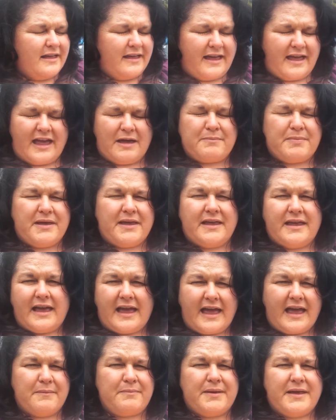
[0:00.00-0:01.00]
Happy,
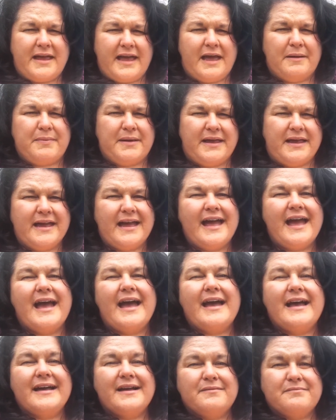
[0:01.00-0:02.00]
happy, happy.
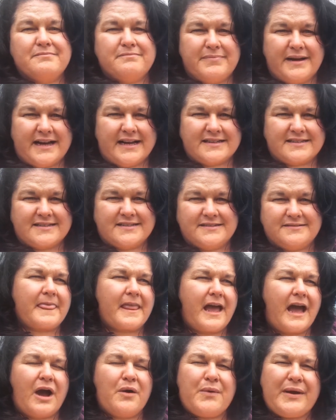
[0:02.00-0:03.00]
But
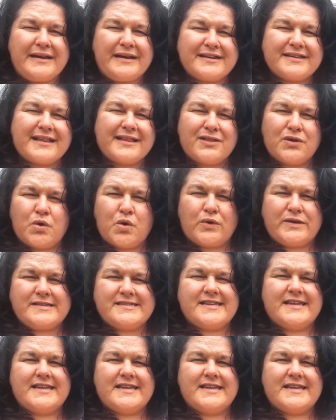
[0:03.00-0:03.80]
I went to the Lord and